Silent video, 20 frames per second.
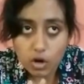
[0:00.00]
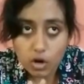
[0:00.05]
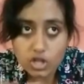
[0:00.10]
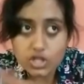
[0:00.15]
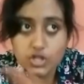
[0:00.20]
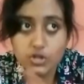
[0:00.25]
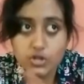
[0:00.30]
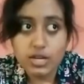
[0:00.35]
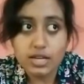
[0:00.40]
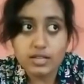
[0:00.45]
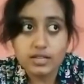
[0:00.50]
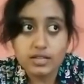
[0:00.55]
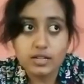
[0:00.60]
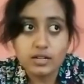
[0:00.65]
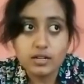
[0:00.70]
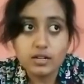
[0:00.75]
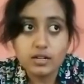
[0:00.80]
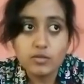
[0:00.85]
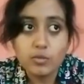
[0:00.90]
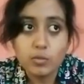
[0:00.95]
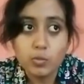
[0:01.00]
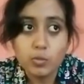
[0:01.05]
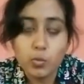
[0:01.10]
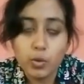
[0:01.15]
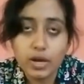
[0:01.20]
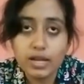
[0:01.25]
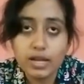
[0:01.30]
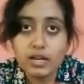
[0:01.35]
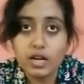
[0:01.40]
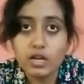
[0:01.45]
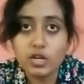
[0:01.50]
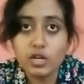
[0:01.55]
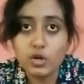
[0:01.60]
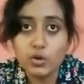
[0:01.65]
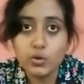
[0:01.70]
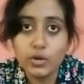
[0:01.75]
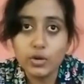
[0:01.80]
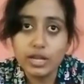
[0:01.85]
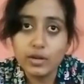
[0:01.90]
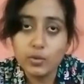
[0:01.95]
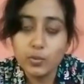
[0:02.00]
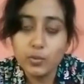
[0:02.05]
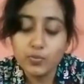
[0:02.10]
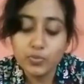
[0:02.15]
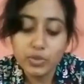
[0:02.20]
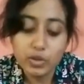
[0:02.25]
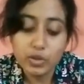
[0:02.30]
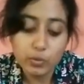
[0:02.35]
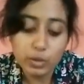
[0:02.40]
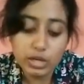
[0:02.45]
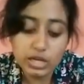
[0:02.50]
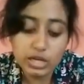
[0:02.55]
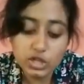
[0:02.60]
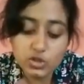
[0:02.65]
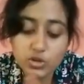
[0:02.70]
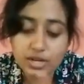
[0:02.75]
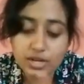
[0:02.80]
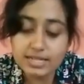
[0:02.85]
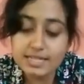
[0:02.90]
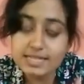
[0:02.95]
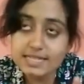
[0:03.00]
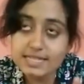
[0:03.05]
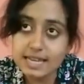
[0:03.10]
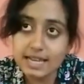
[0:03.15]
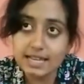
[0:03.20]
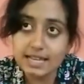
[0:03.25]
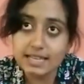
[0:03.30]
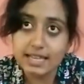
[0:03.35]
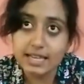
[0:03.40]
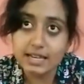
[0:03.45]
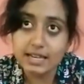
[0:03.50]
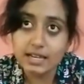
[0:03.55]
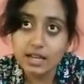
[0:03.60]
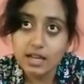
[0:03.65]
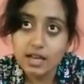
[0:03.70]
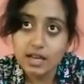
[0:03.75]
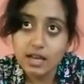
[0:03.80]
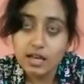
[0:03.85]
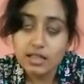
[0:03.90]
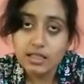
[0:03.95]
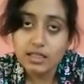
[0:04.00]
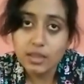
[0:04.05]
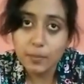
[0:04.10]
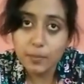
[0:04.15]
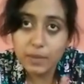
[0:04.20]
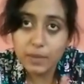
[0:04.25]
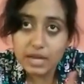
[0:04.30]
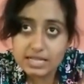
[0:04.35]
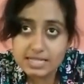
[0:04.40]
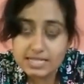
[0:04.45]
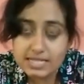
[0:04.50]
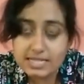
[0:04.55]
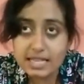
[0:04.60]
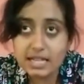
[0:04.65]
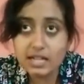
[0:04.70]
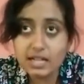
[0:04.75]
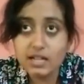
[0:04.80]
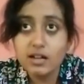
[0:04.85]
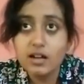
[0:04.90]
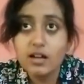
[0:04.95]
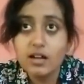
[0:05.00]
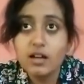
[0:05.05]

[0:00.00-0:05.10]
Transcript: altogether, while concluding, we need to understand that the basic